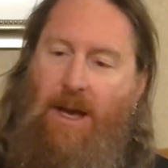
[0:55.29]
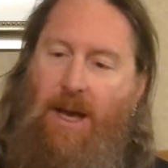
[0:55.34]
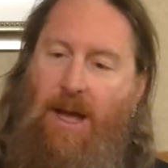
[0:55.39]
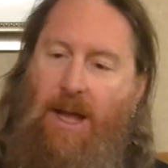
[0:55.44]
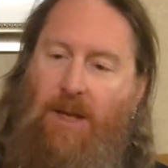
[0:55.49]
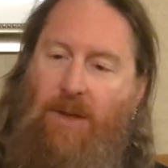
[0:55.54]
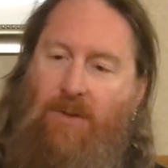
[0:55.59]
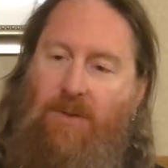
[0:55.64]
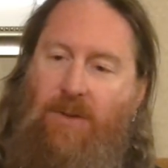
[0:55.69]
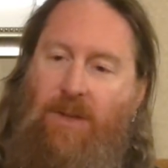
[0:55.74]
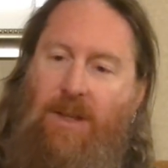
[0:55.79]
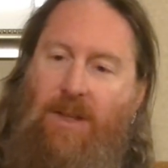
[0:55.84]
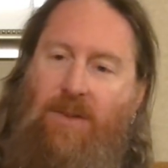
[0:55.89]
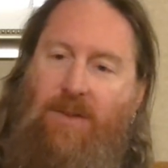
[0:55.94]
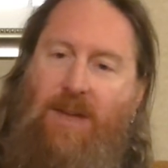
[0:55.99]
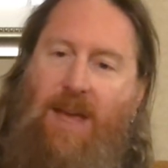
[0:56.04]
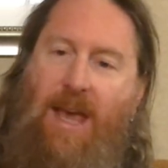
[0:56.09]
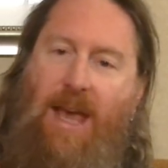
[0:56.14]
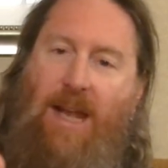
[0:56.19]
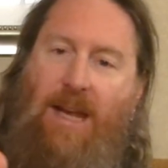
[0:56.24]
And you see this
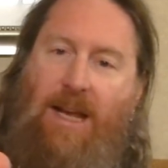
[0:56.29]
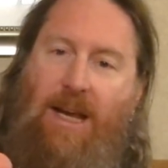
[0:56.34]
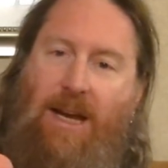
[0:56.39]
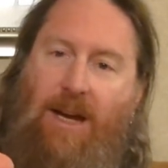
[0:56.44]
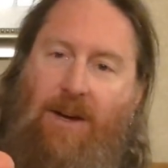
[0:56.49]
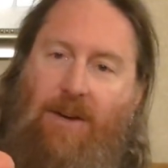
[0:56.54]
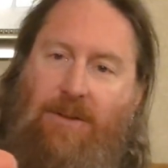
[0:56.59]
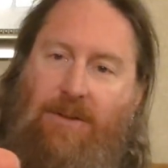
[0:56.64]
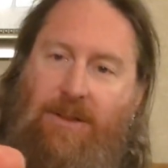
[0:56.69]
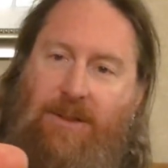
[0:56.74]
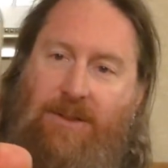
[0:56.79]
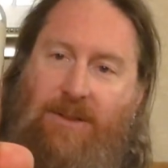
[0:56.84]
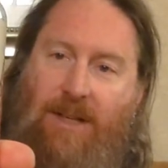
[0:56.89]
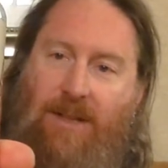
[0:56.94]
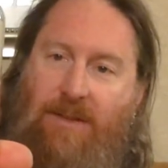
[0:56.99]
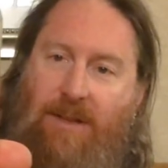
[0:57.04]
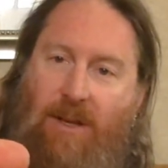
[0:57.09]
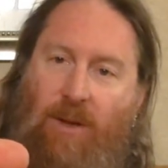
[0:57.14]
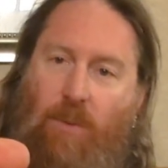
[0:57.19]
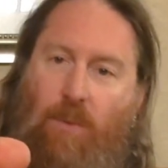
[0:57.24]
can here, it
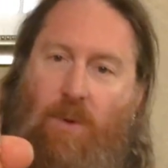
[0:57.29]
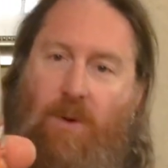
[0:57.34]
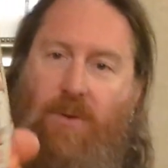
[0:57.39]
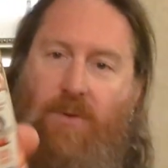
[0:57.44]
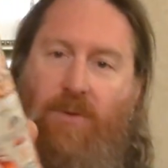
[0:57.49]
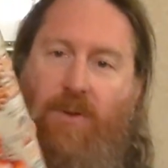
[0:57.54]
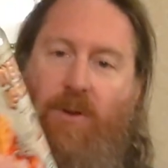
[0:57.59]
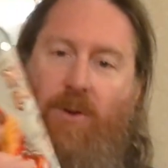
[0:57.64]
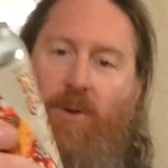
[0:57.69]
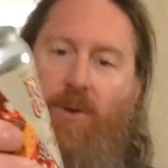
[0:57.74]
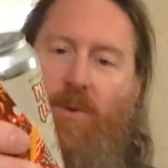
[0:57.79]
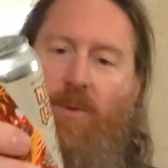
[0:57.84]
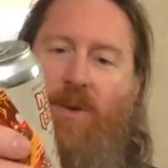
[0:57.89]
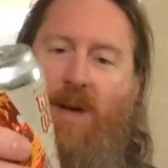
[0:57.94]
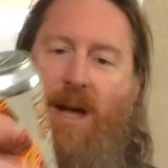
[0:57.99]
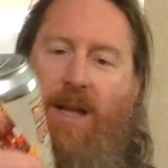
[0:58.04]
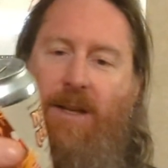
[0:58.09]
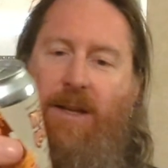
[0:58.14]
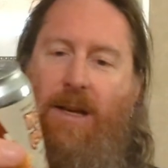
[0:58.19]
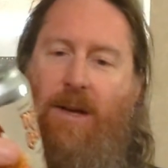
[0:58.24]
says Guild Wars 2,
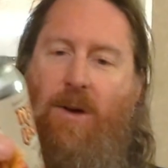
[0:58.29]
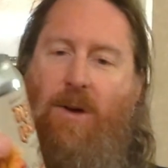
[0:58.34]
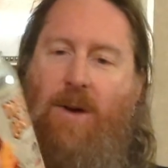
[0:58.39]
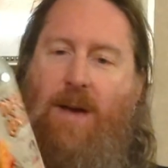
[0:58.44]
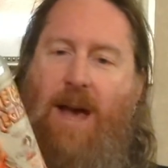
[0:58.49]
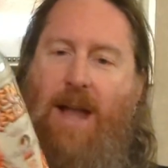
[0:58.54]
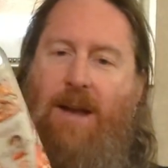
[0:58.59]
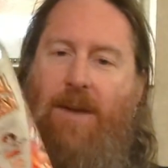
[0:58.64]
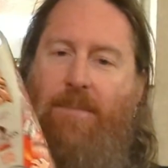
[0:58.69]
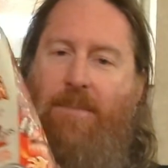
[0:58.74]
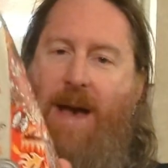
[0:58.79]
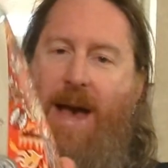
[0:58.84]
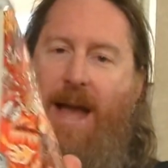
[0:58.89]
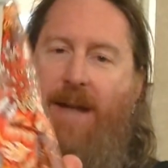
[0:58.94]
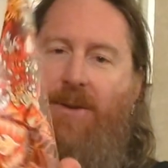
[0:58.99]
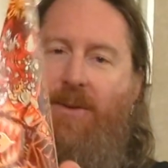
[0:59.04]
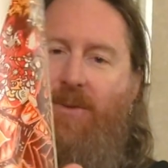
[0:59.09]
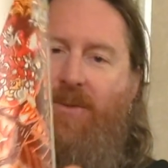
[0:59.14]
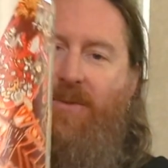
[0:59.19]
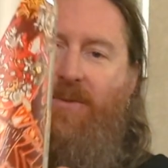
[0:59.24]
got like all kind of
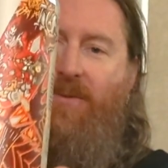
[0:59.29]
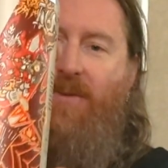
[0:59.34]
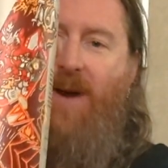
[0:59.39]
battles and